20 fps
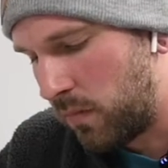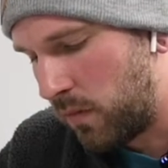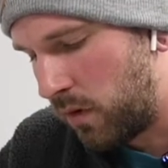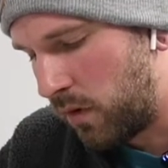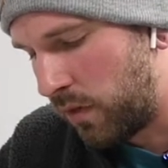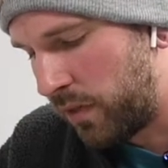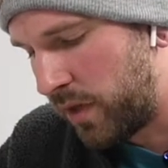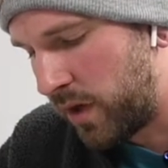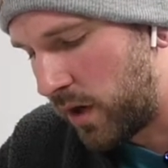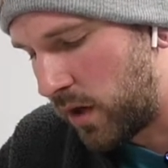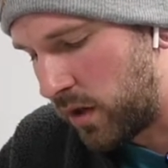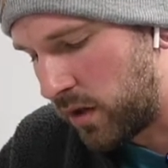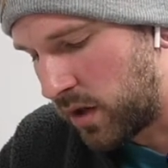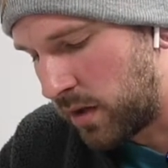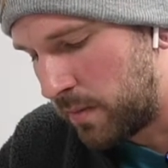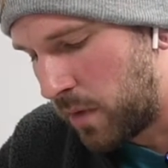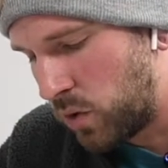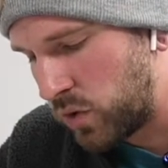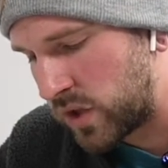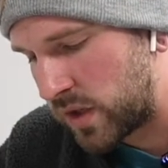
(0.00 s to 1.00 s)

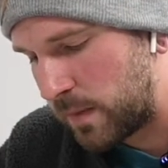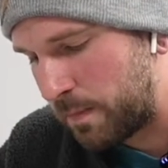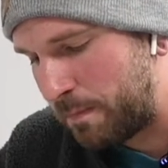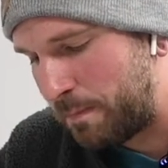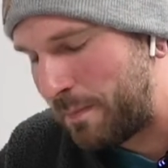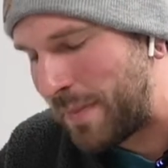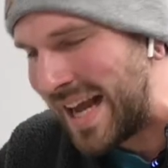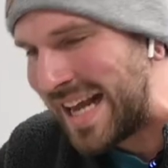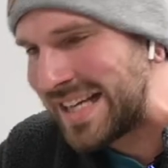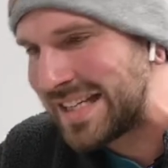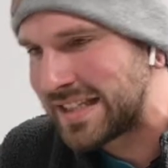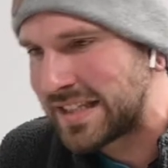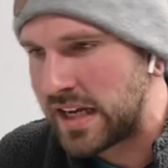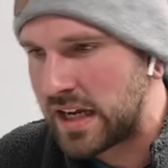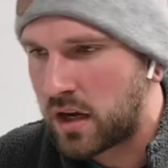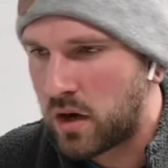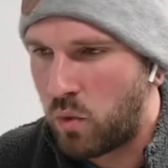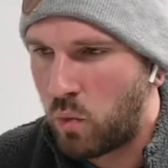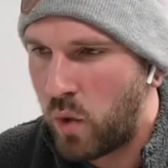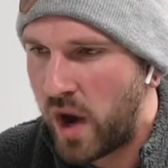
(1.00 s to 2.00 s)
the most
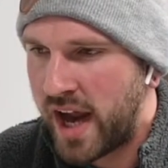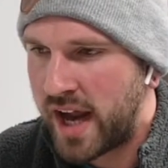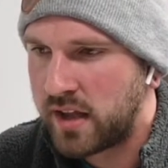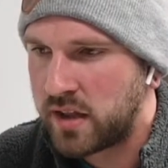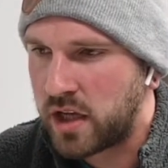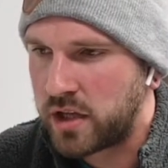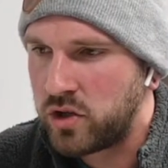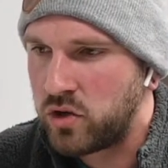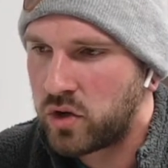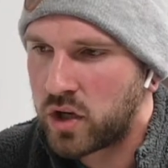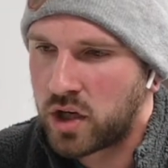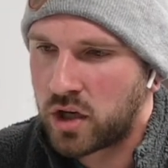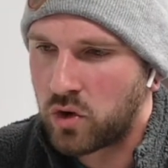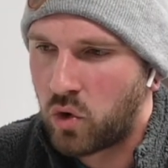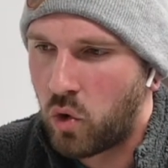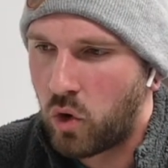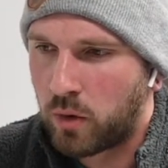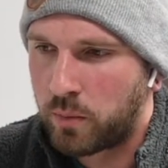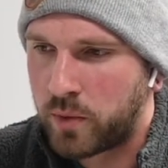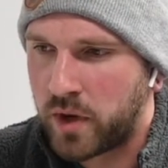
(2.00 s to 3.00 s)
basic way that you can
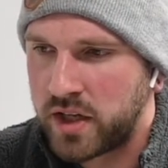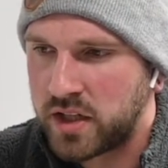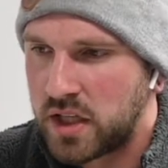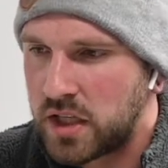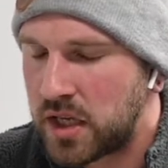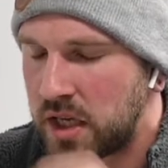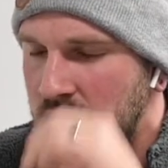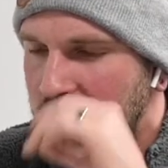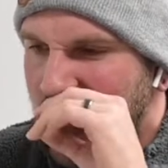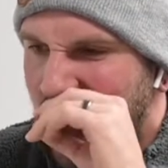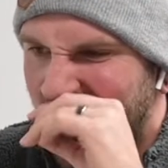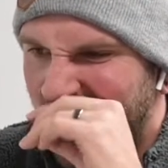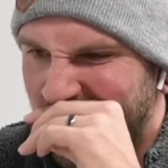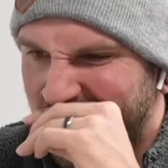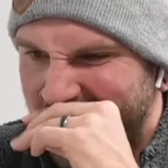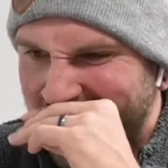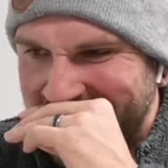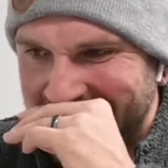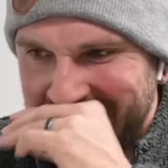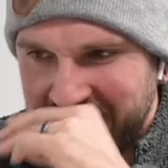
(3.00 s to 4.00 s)
incorporate the
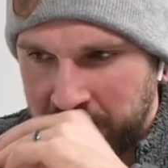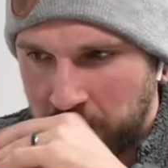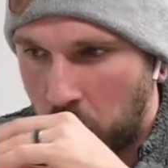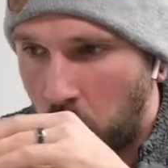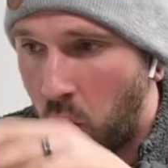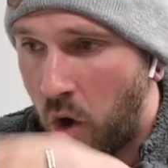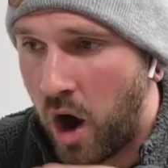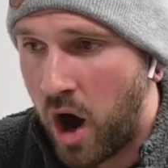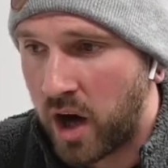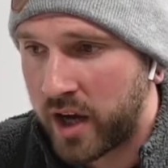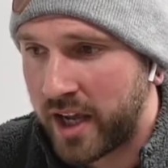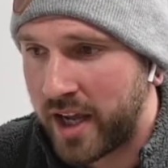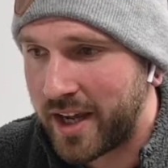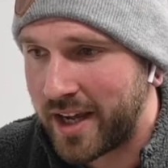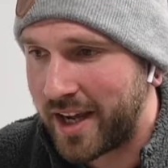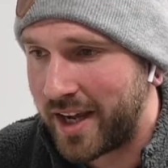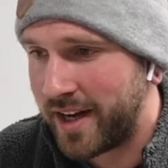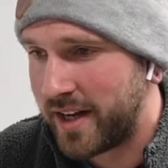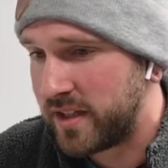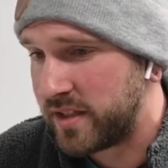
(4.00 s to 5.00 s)
e-collar into your
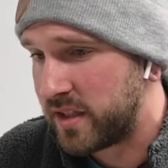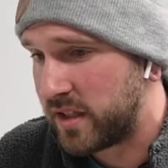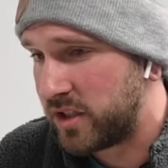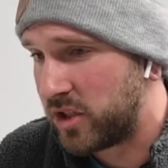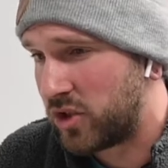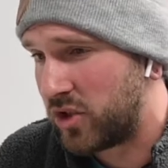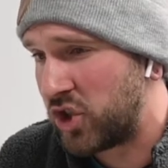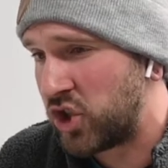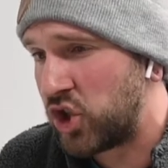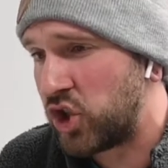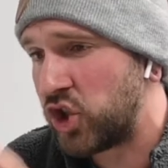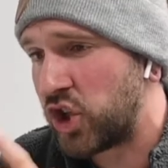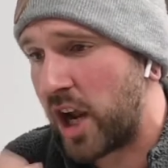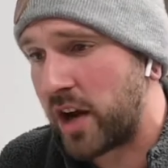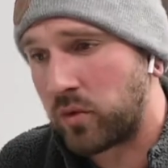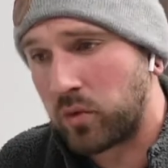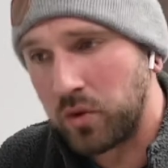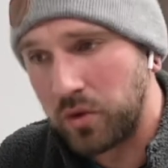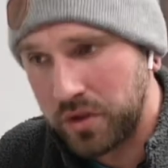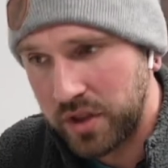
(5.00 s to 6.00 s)
walking and into the
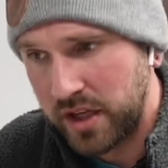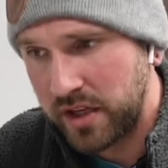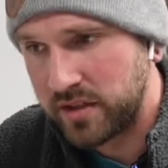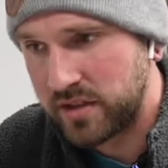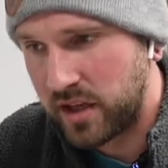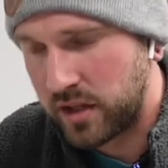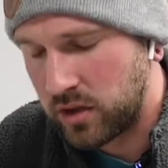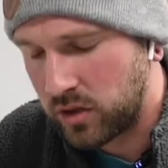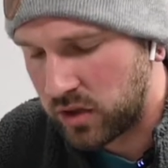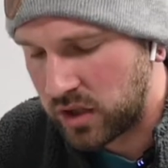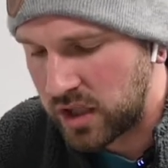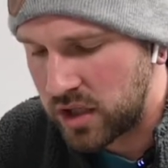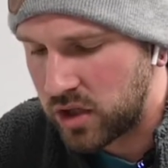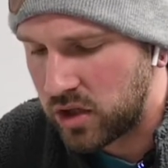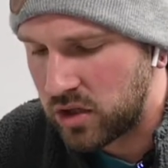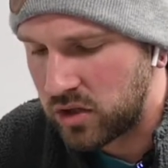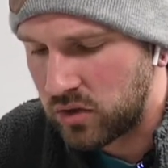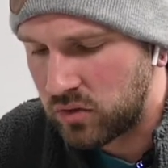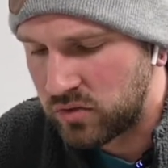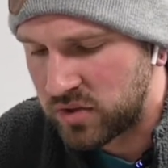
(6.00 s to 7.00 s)
general things that you'll need
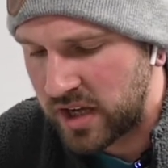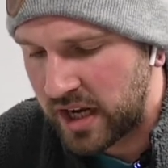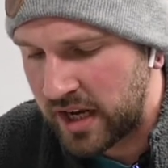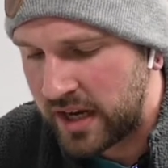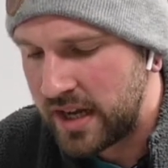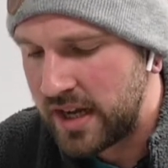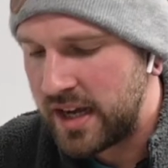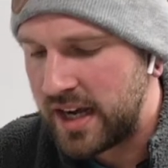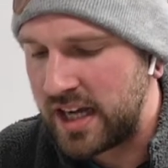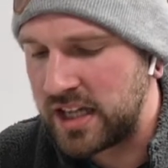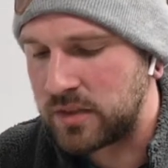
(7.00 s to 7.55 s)
to use it